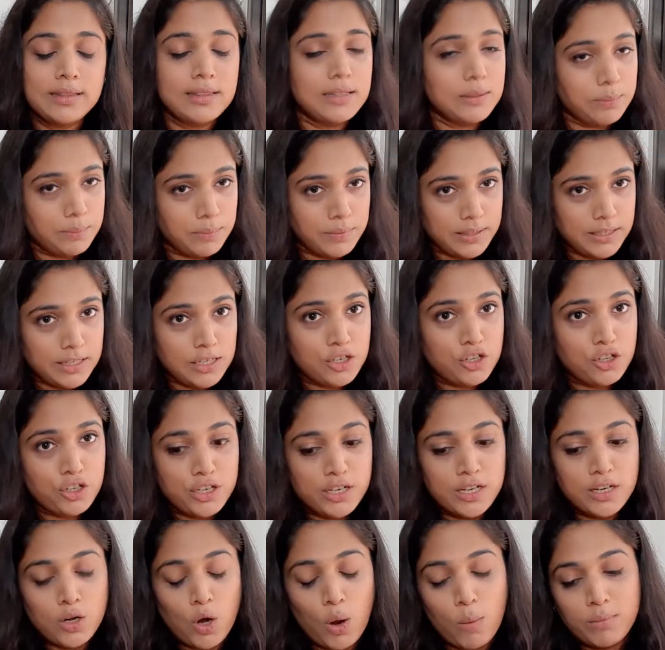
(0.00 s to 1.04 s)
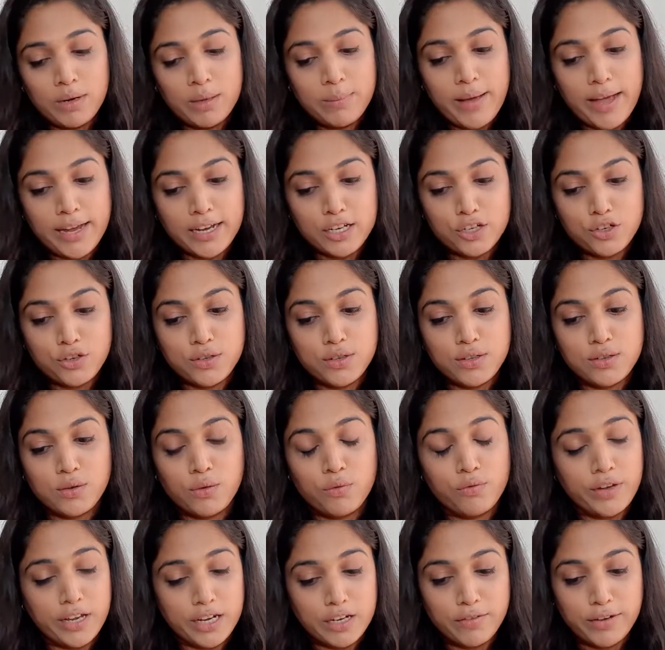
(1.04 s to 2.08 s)
Deepthi. She normally packages
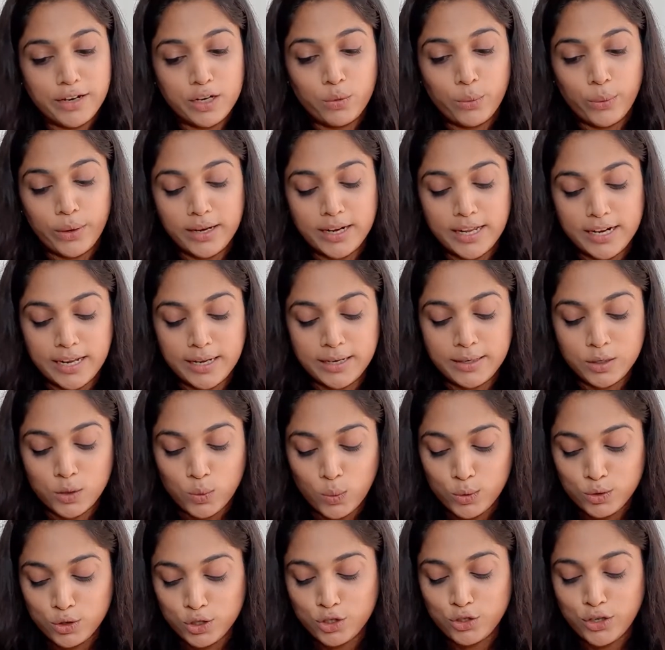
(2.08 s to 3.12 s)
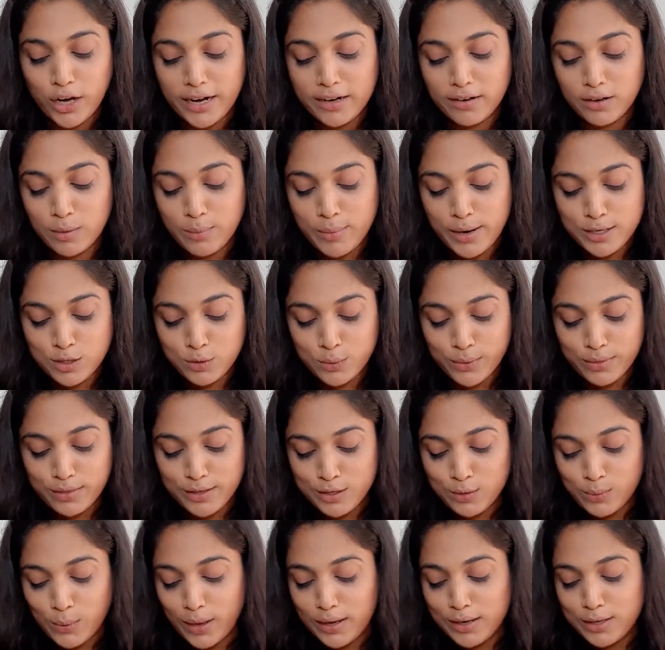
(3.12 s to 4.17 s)
very, very well, and I know she tried her best with
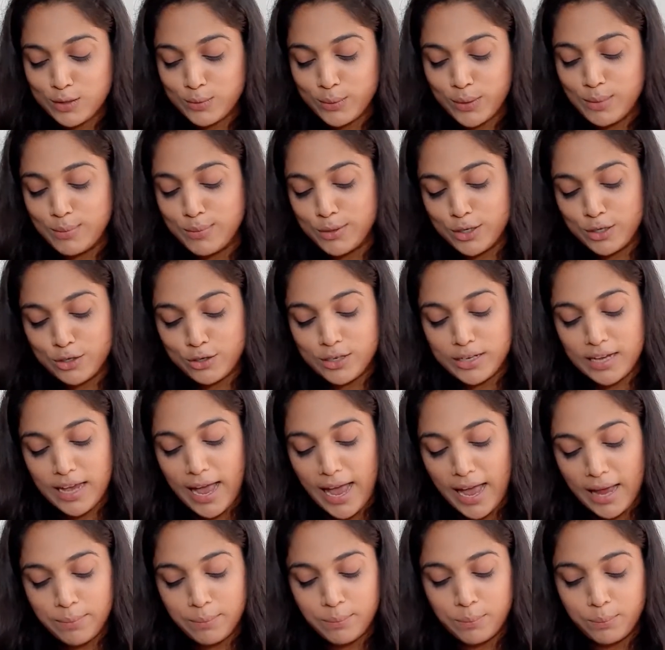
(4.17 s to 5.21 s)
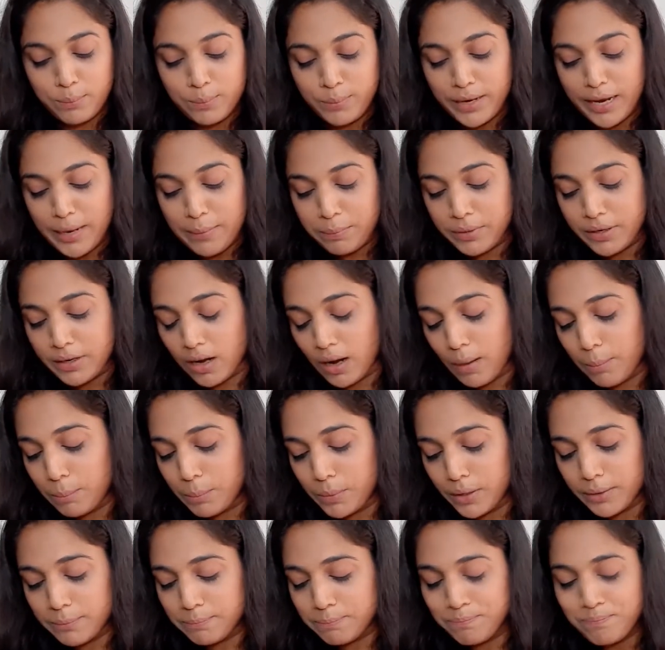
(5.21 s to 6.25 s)
this one as well, because she had taped it
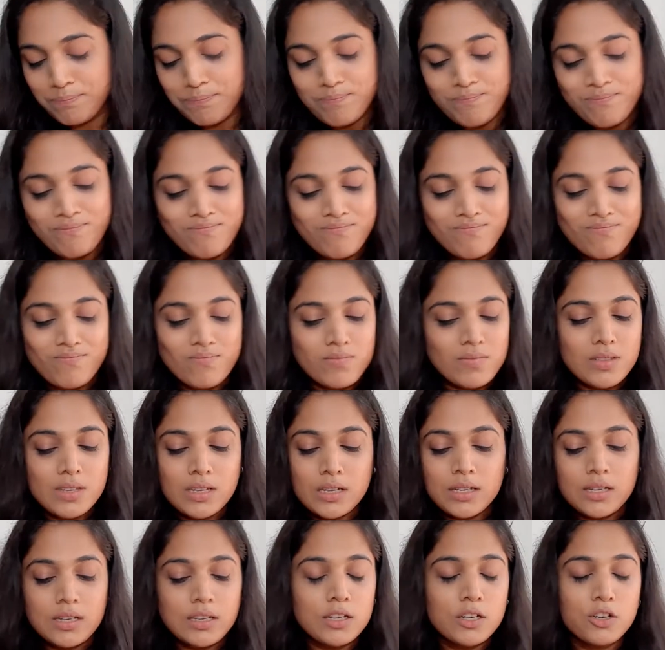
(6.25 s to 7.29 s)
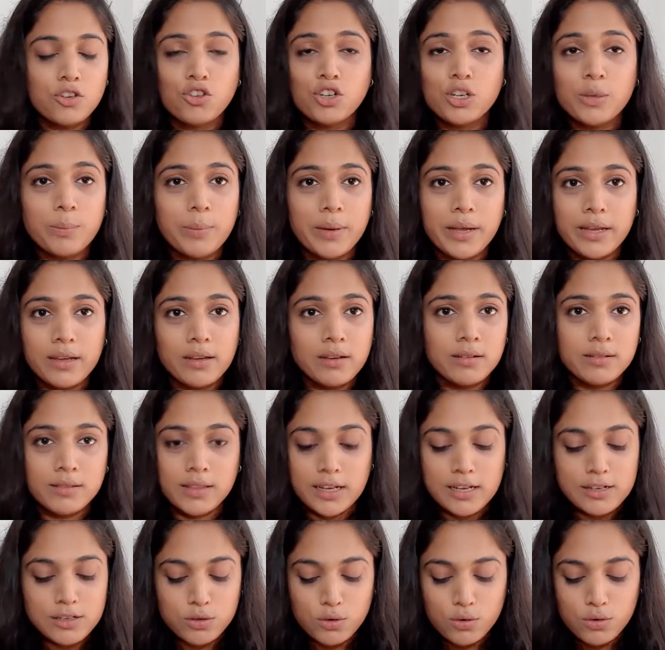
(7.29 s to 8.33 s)
up, but shipping,
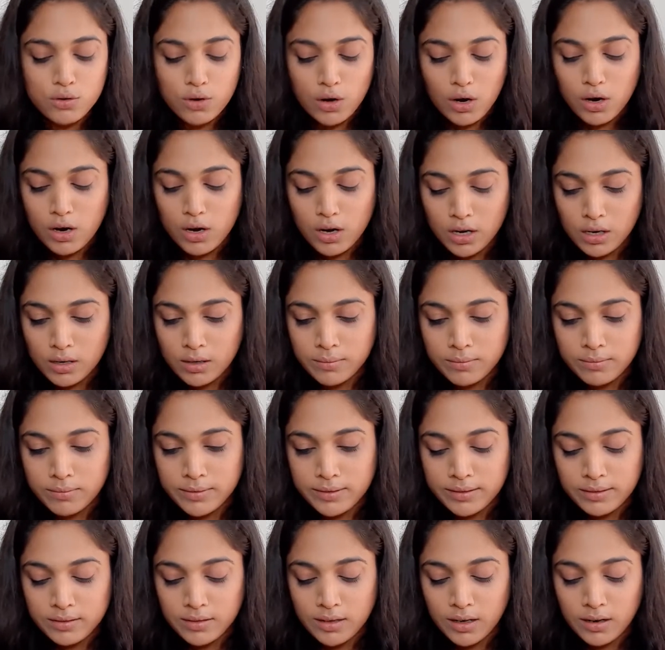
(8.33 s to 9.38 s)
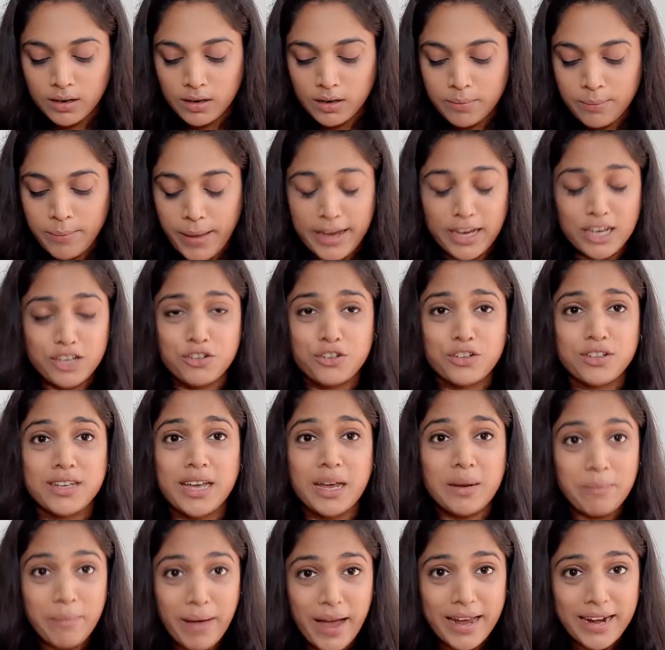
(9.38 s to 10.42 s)
things go wrong, packages
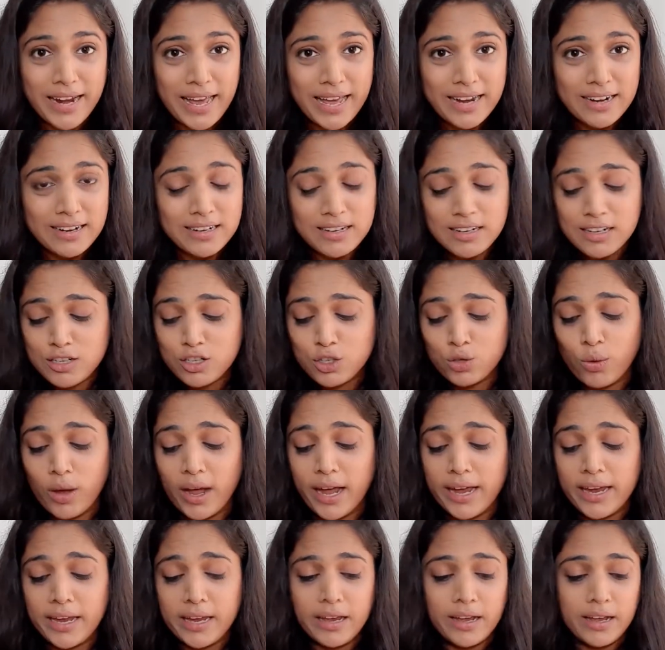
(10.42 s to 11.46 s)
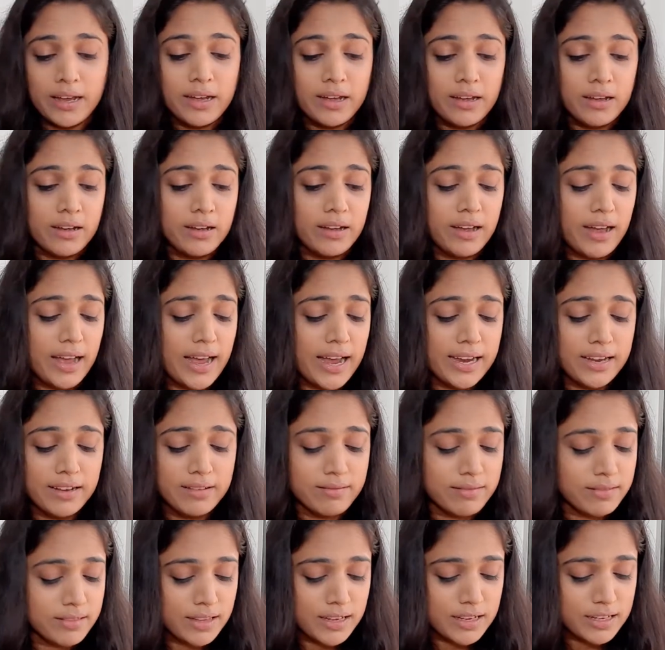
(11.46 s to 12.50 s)
get manhandled. So I
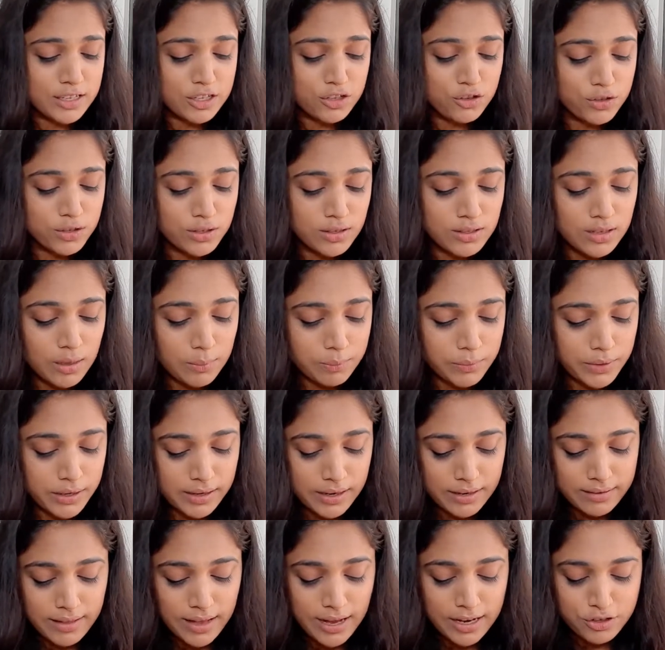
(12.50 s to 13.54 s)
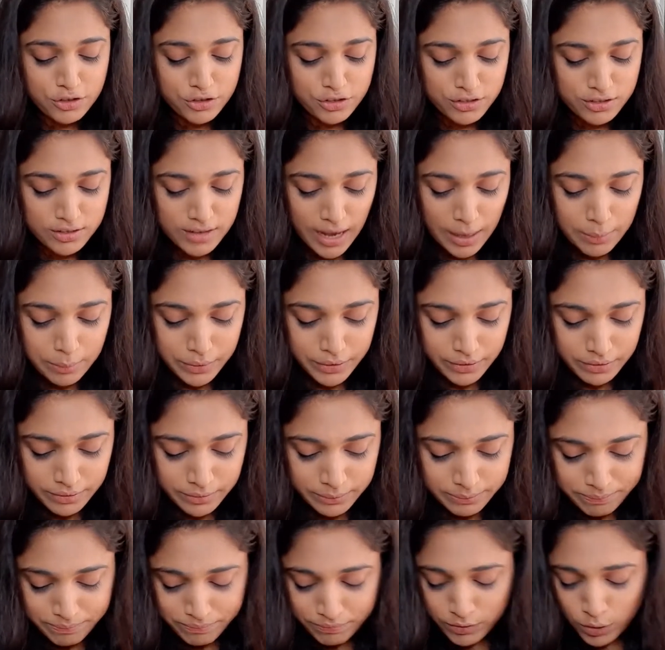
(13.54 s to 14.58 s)
think it's just something like that just happened
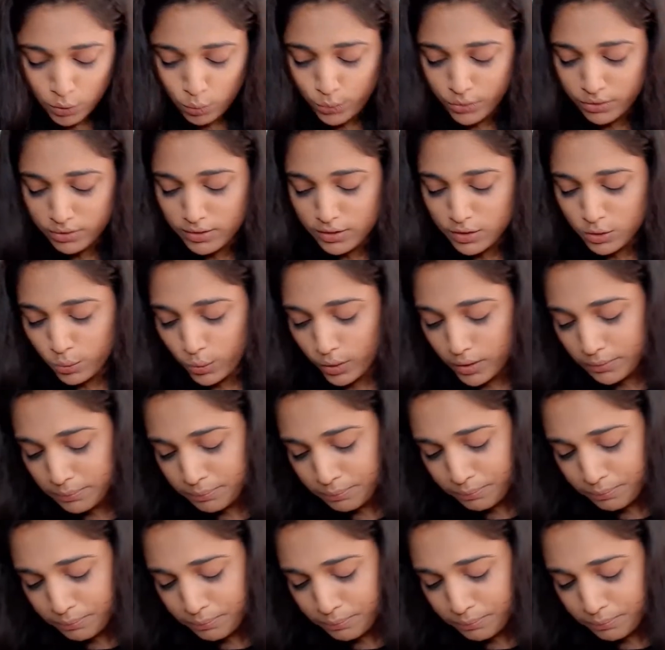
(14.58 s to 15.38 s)
with this one.